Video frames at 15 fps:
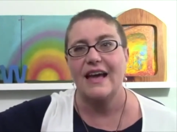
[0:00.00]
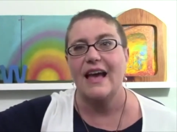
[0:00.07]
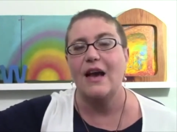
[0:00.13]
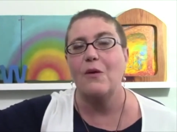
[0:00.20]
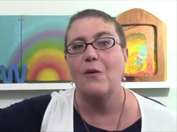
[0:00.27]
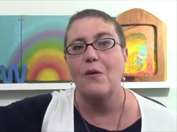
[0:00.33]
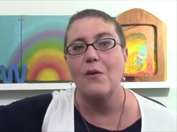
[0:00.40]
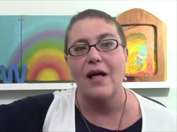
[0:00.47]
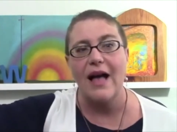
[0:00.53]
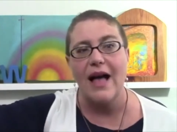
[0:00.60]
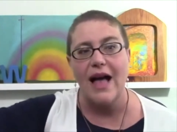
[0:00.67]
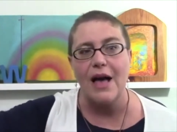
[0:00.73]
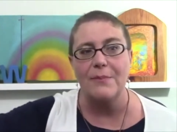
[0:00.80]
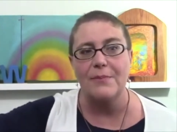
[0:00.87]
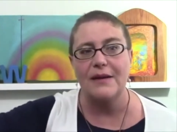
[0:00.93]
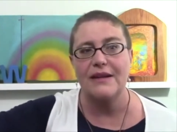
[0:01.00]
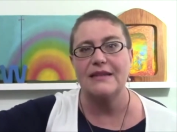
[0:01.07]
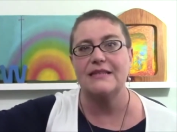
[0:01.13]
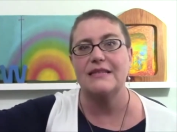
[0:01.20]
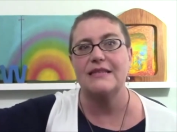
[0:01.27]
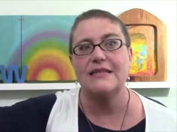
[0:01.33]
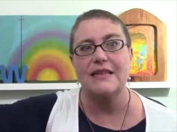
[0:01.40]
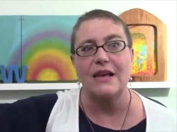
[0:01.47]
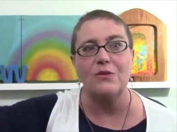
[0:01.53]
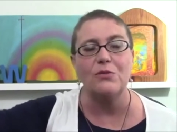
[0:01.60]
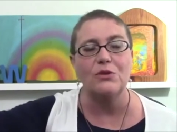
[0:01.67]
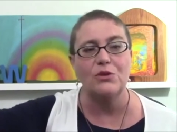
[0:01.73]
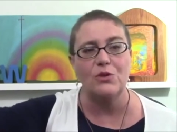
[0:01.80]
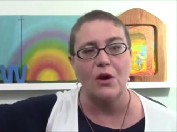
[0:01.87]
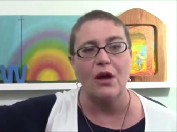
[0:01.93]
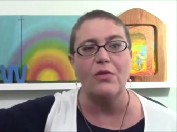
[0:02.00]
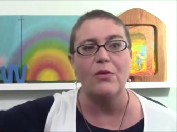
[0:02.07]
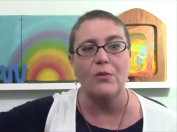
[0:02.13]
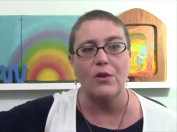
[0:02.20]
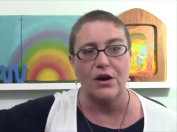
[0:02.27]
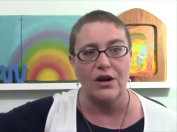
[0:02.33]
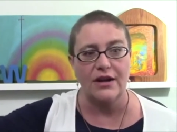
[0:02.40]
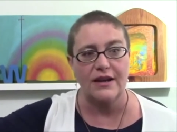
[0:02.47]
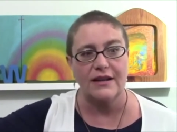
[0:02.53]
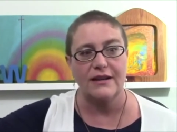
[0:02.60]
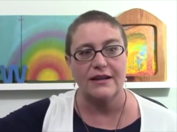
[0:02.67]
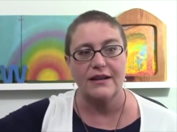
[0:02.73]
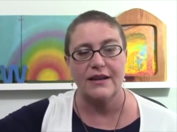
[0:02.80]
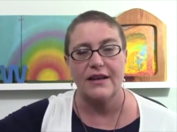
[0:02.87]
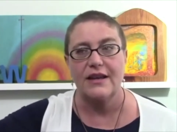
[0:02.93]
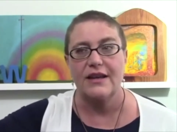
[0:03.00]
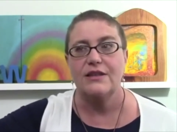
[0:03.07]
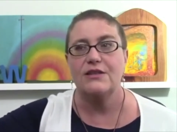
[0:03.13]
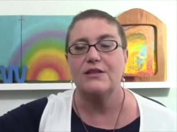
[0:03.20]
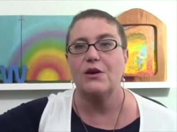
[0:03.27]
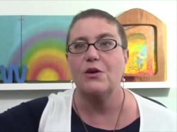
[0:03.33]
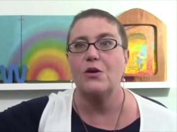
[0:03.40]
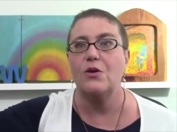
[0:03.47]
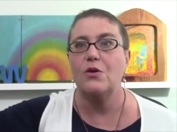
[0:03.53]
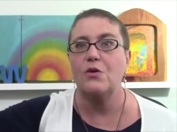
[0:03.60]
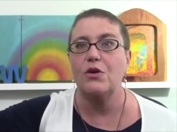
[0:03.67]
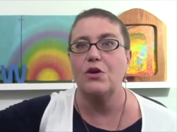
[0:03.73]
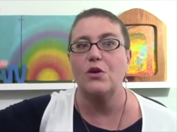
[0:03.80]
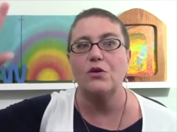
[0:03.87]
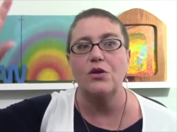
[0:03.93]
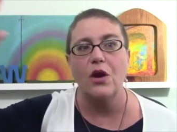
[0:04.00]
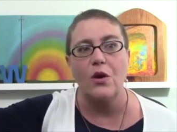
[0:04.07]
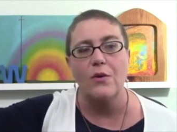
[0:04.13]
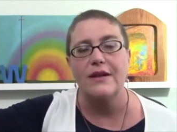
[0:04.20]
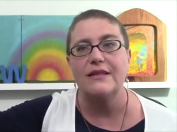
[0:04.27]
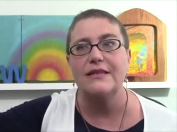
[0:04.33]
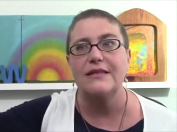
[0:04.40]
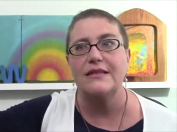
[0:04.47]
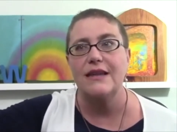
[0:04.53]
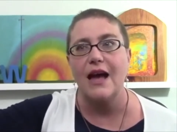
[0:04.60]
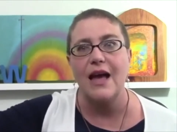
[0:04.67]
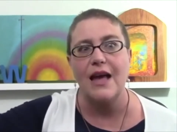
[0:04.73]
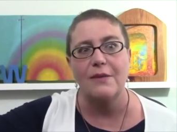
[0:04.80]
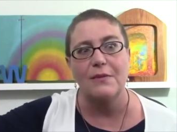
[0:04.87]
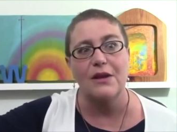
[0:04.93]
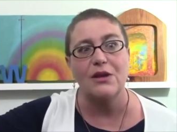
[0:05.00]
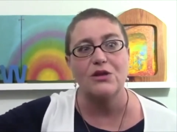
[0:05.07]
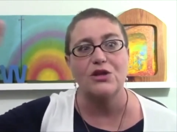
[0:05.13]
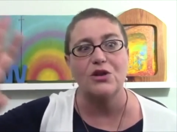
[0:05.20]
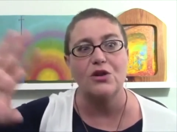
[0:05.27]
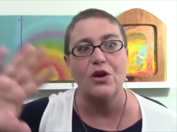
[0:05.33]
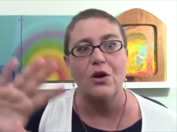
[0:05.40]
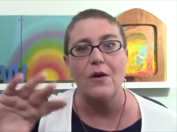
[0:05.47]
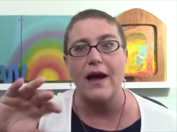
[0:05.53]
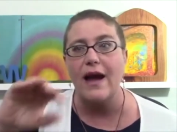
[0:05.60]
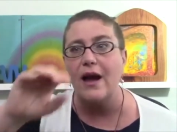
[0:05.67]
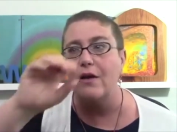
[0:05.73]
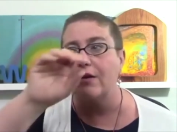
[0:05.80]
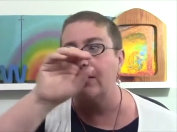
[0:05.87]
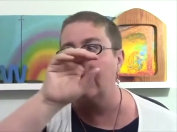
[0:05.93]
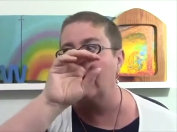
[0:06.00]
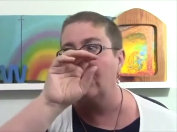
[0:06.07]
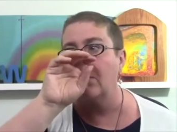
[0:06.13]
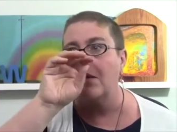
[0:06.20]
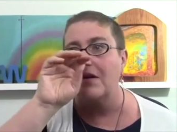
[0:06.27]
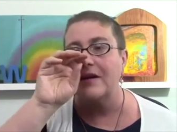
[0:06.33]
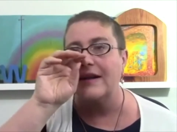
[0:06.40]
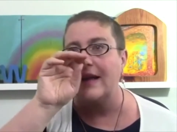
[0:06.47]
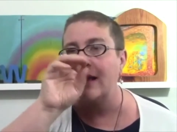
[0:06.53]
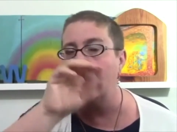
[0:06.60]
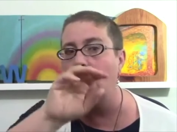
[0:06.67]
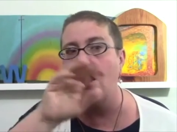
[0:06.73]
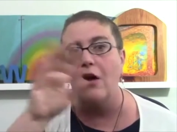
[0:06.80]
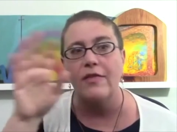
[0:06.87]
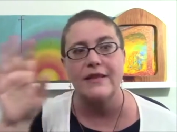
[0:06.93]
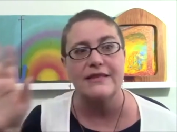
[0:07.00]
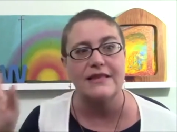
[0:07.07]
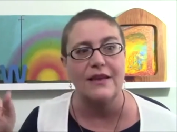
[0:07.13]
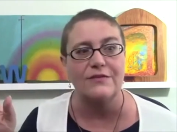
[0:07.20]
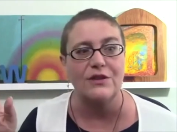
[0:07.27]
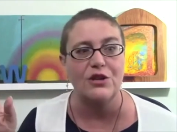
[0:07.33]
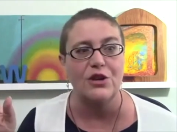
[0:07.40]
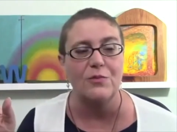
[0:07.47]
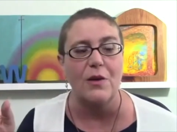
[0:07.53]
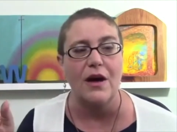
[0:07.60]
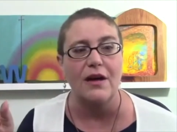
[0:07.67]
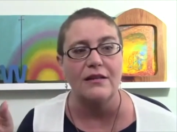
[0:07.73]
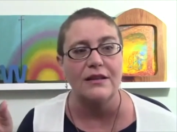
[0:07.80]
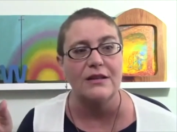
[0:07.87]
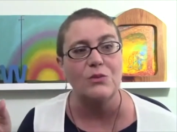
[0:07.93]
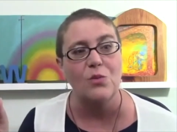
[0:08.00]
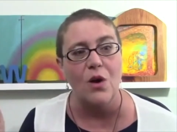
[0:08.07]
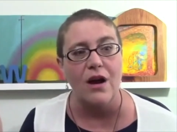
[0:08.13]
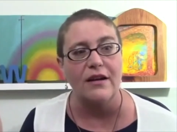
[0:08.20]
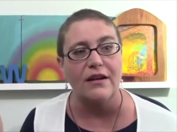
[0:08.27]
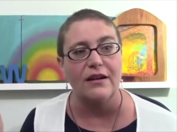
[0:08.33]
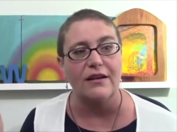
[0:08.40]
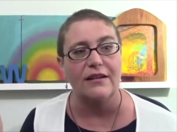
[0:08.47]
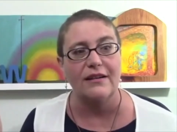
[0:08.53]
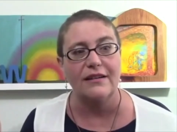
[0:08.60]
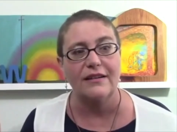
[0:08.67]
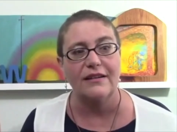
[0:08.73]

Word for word: And what will happen is the sun will do all the work. So you'll know it's done because you'll go out and you'll look, and all that's left in your bottle is water.